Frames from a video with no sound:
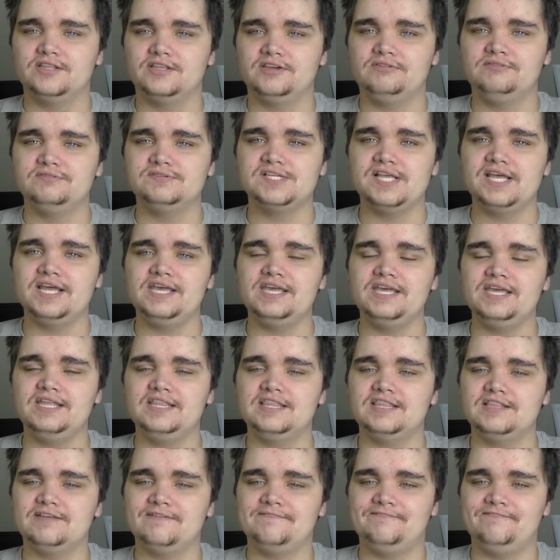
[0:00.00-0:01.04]
it was like
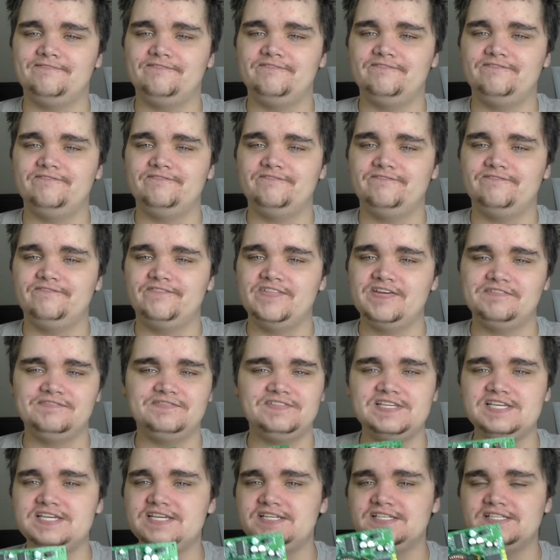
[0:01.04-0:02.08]
in the
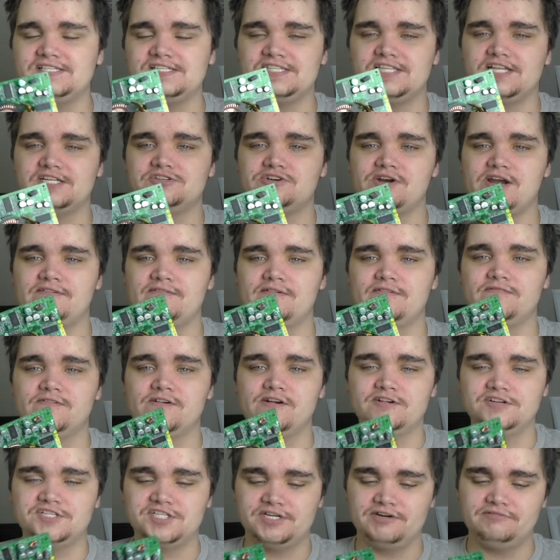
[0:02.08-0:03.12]
50s, the driver
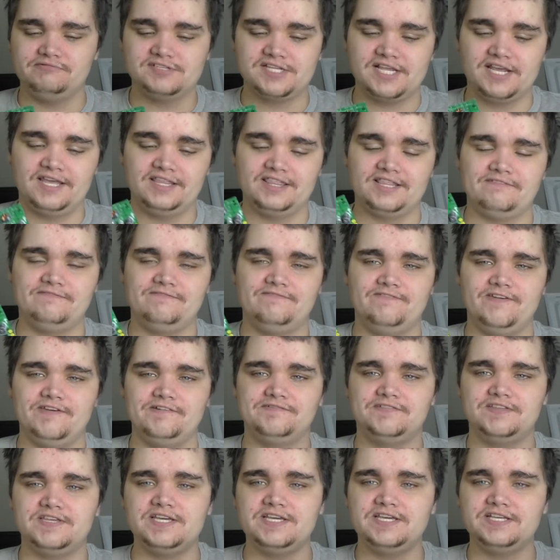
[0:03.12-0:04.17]
version. It was like in the
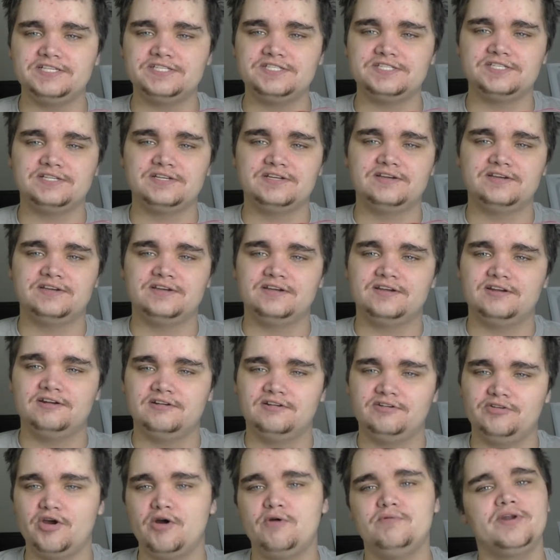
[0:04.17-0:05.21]
50s.
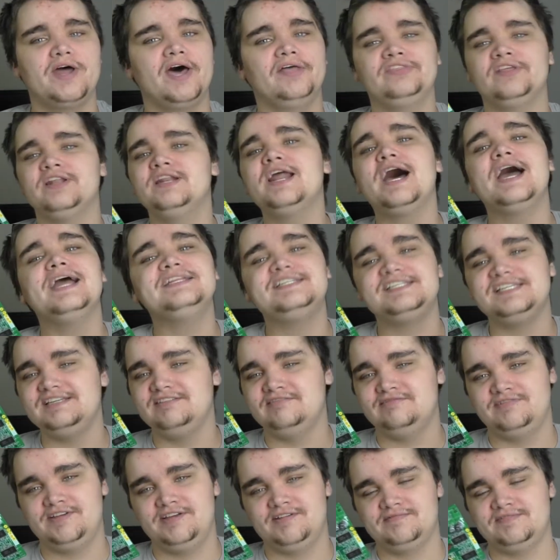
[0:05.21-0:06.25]
No, not the
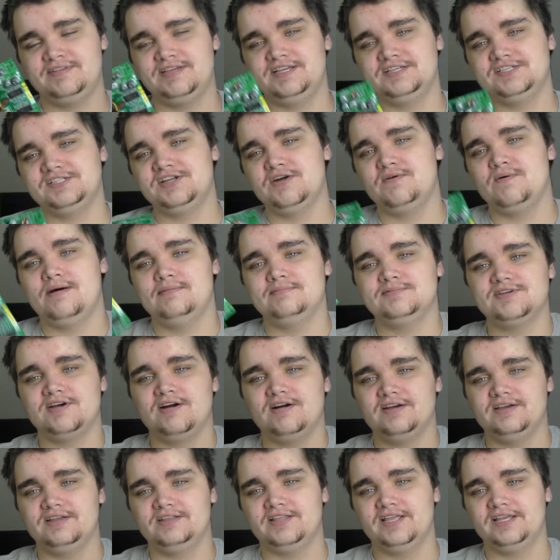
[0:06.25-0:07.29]
1950s. No, I'm
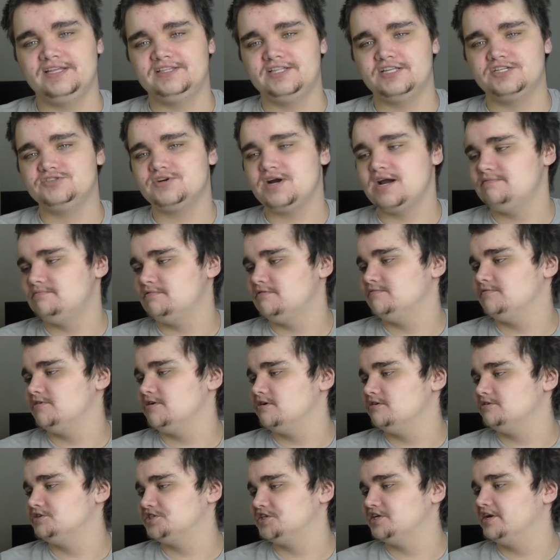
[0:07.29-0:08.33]
talking like the driver
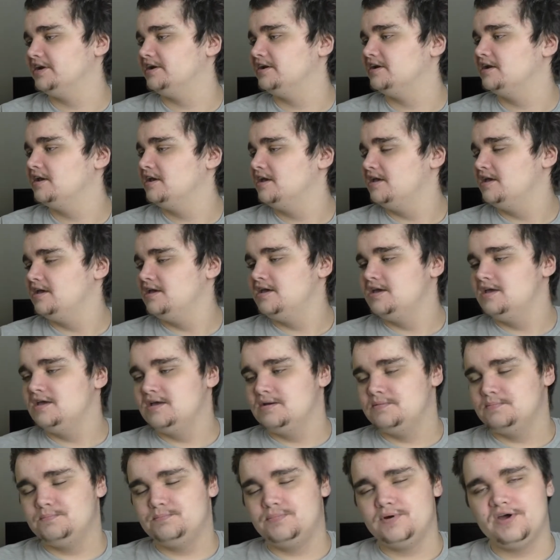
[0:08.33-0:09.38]
version.
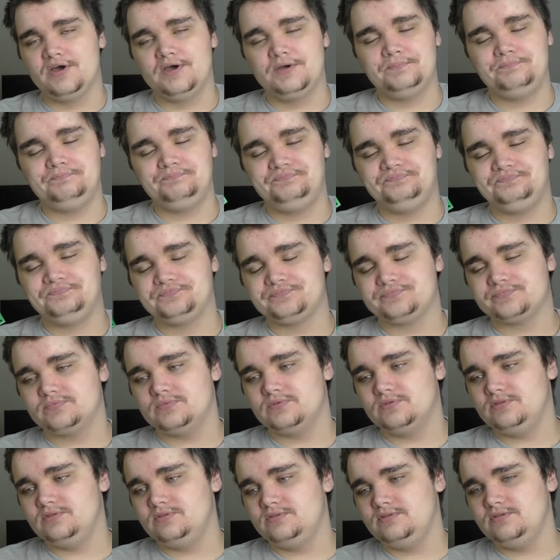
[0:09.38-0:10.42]
But,
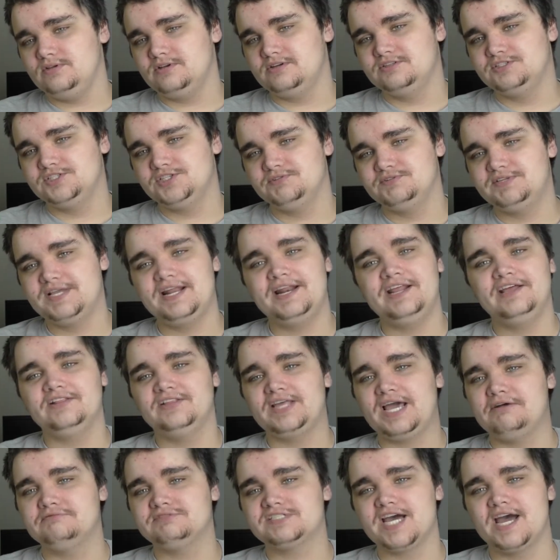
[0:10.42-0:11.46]
so
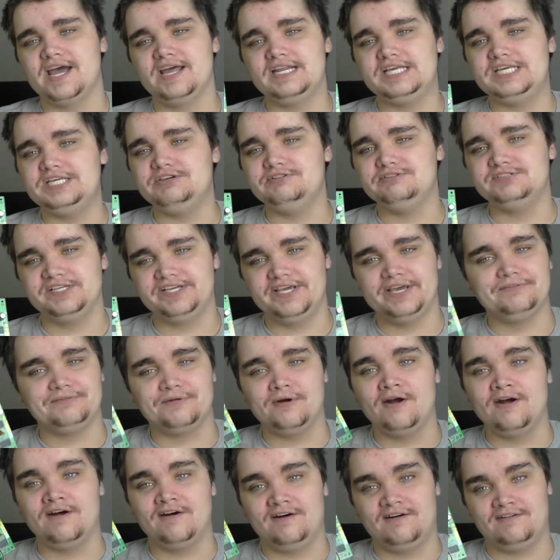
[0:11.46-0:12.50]
technically I was kind of using it
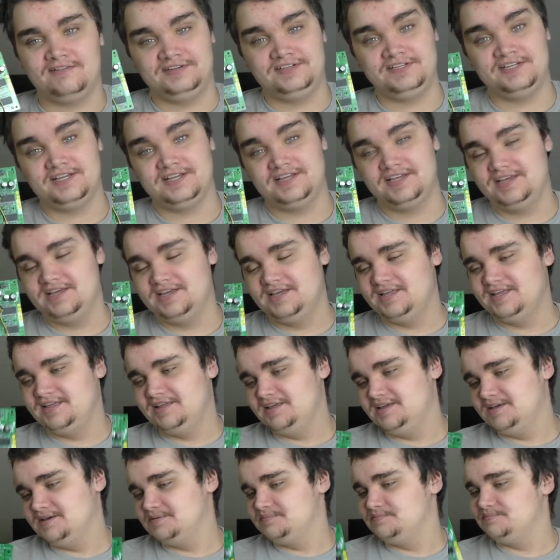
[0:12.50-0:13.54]
wrong.
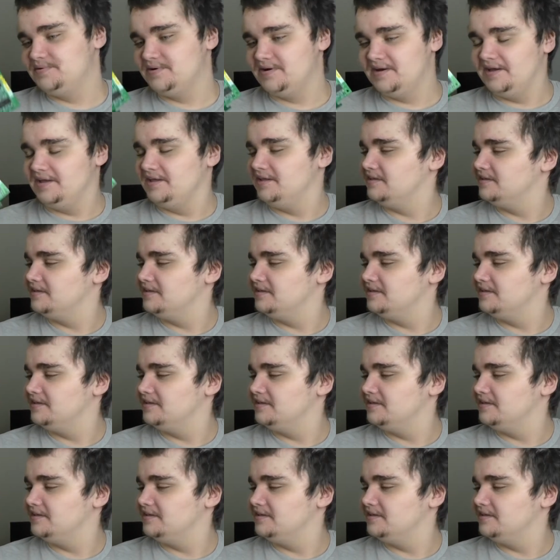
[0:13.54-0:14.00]
But,